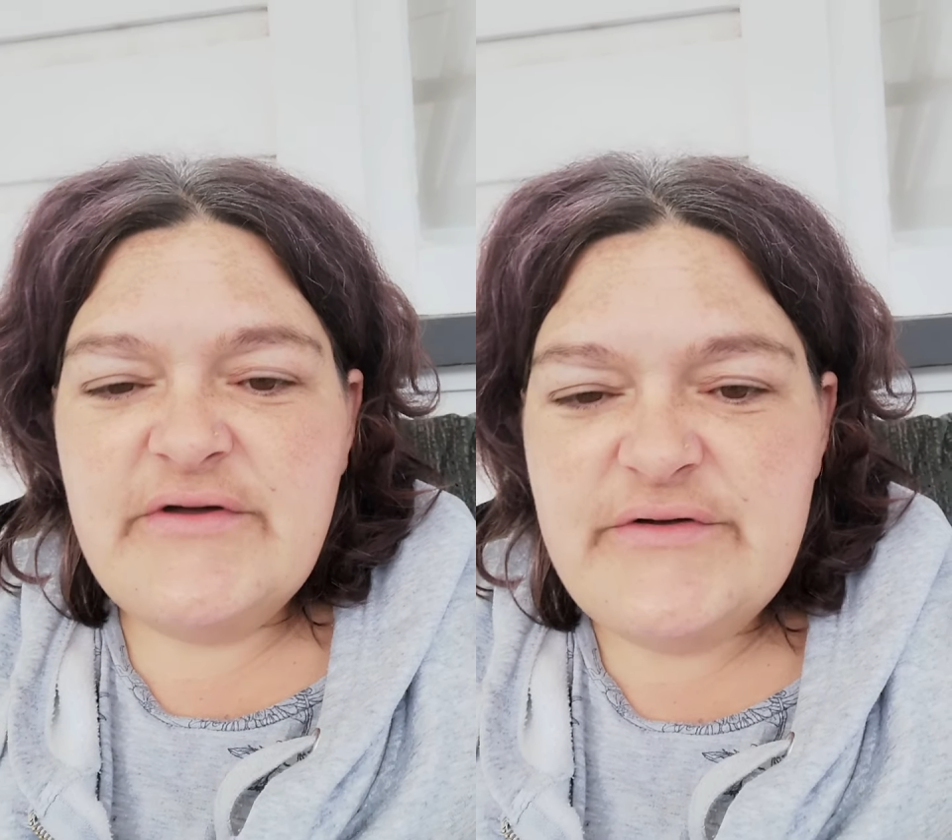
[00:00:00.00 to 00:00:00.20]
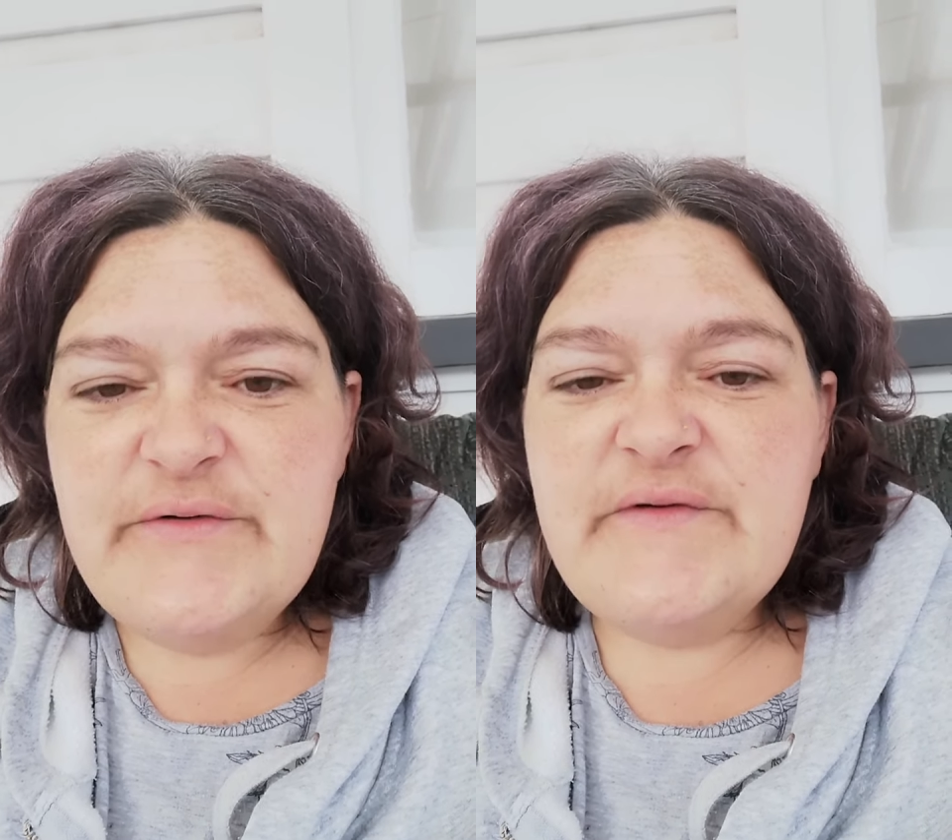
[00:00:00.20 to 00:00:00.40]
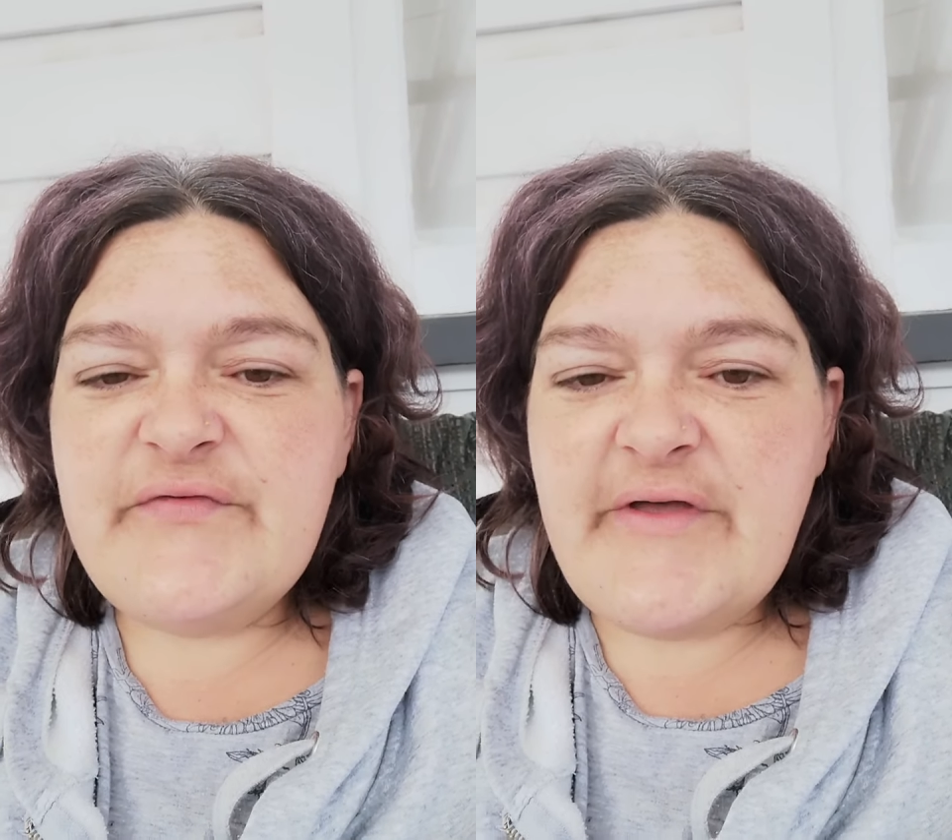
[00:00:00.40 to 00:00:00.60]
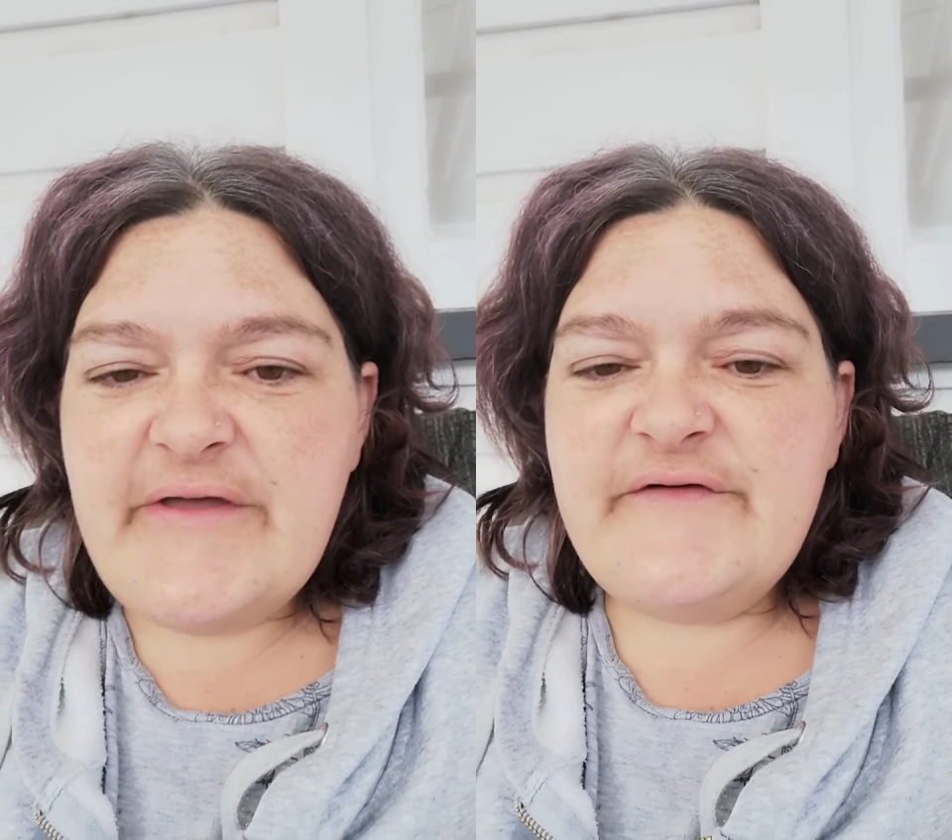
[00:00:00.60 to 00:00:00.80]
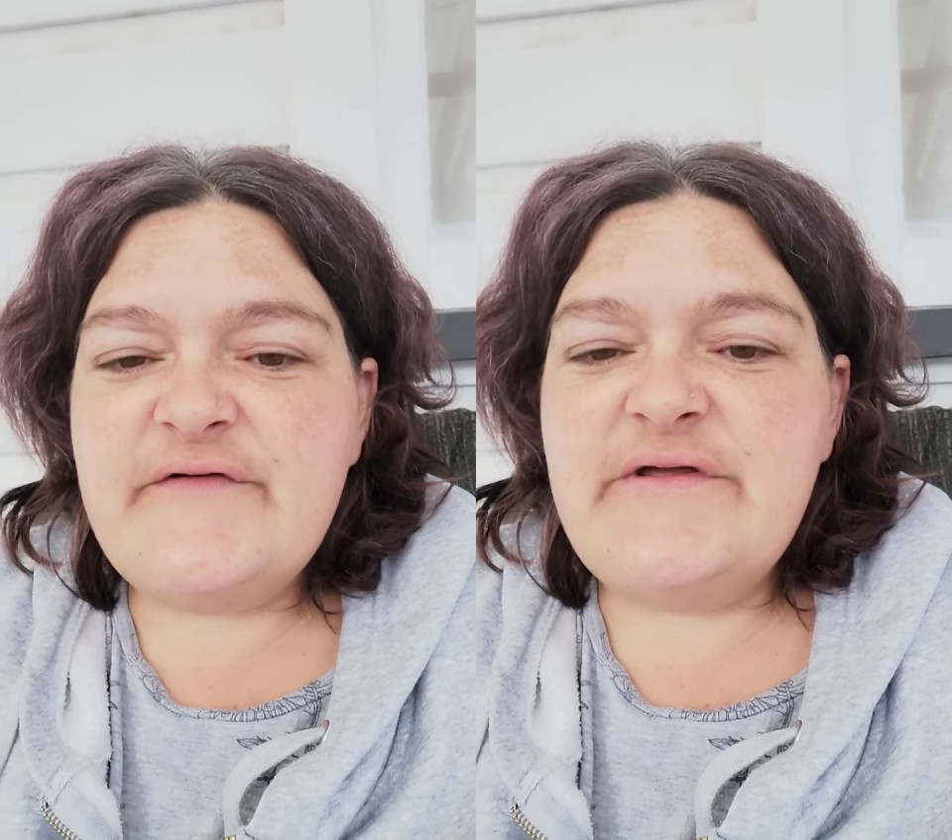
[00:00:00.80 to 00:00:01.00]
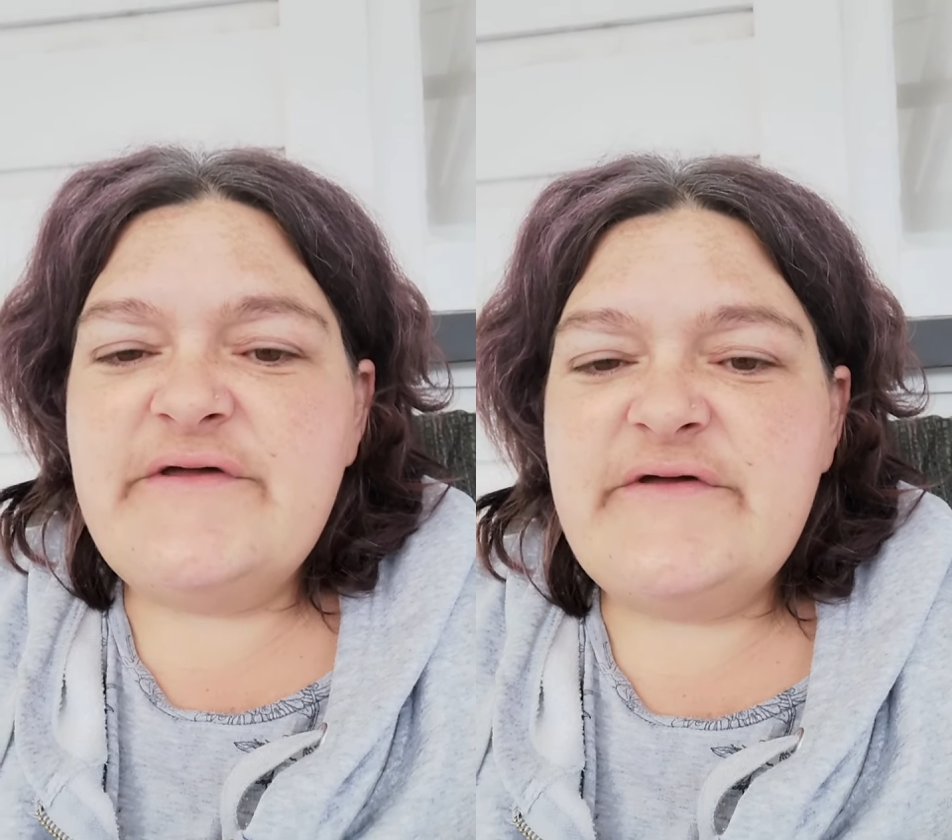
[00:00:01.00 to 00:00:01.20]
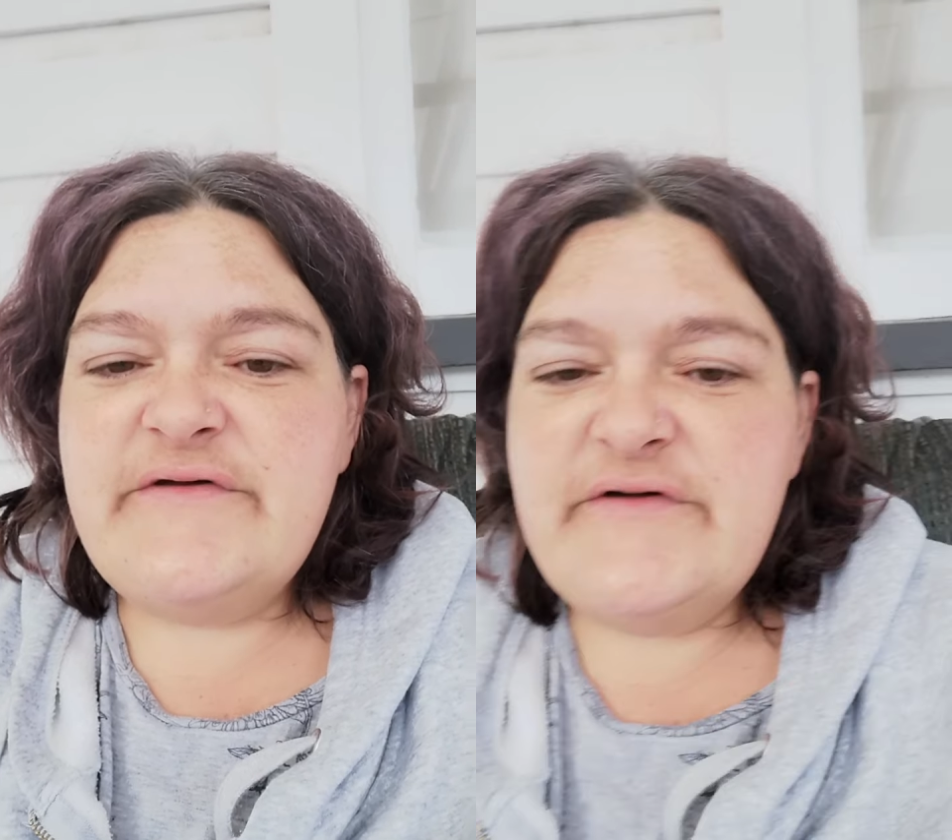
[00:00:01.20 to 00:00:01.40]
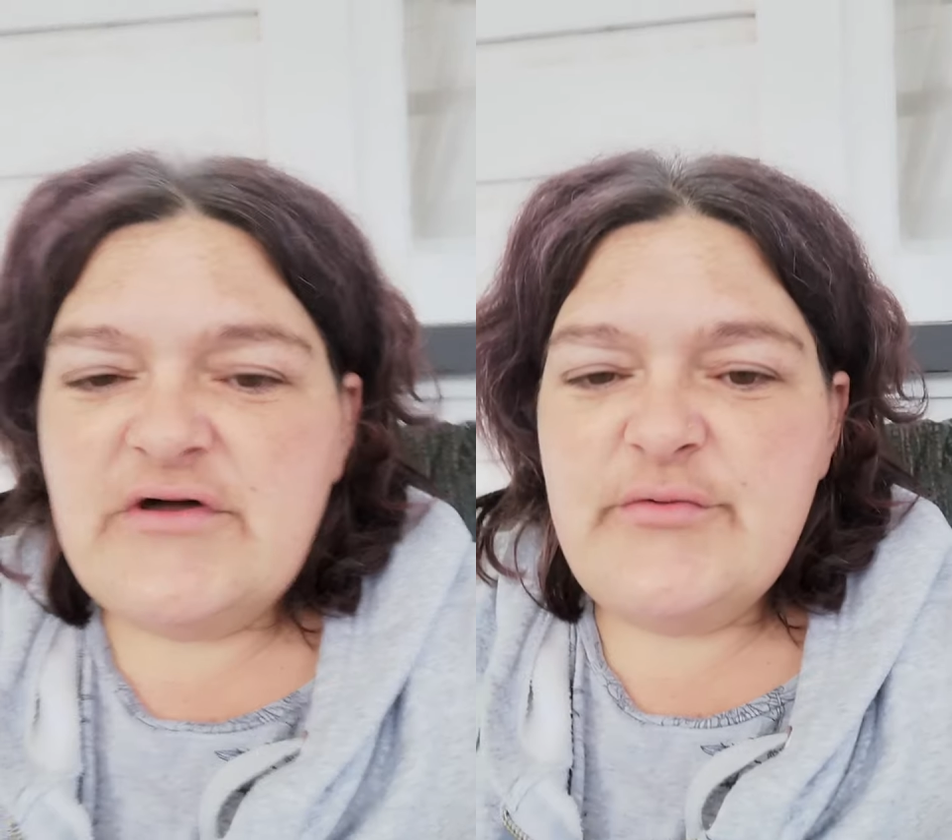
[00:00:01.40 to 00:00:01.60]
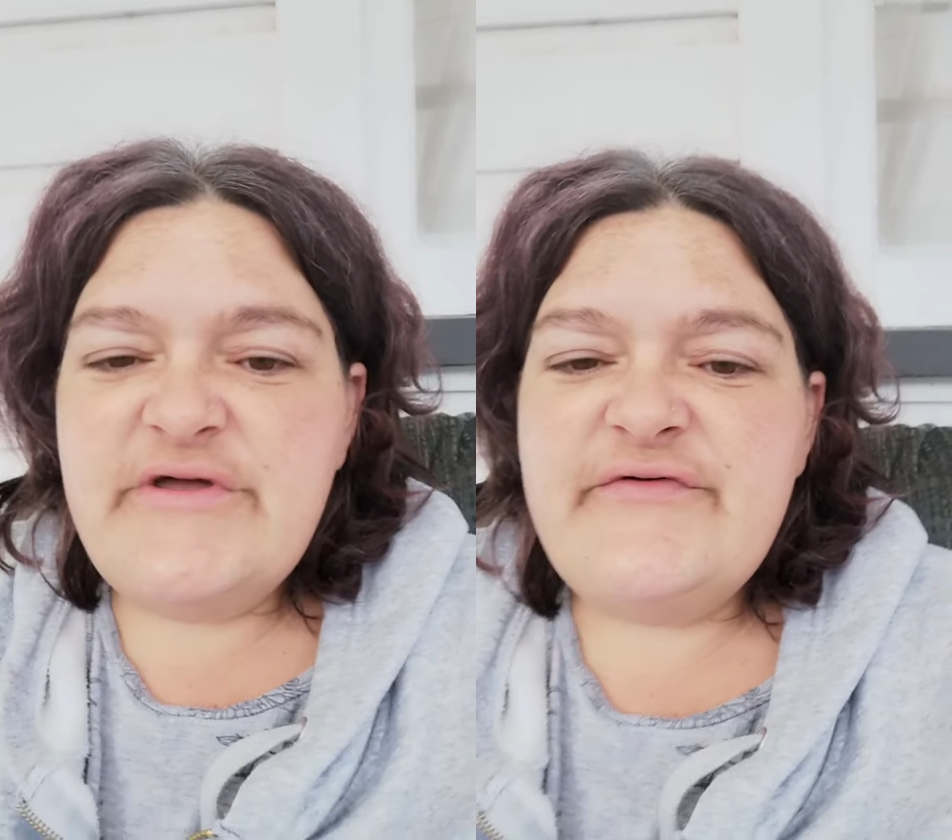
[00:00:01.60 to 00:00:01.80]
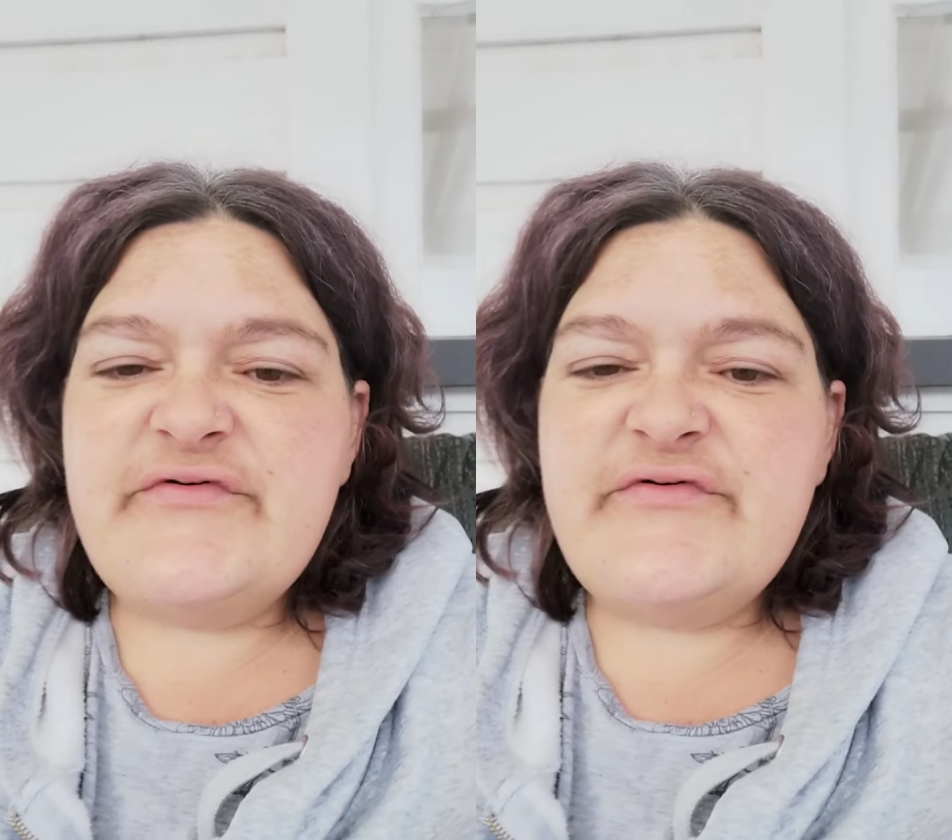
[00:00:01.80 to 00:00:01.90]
Who is actually going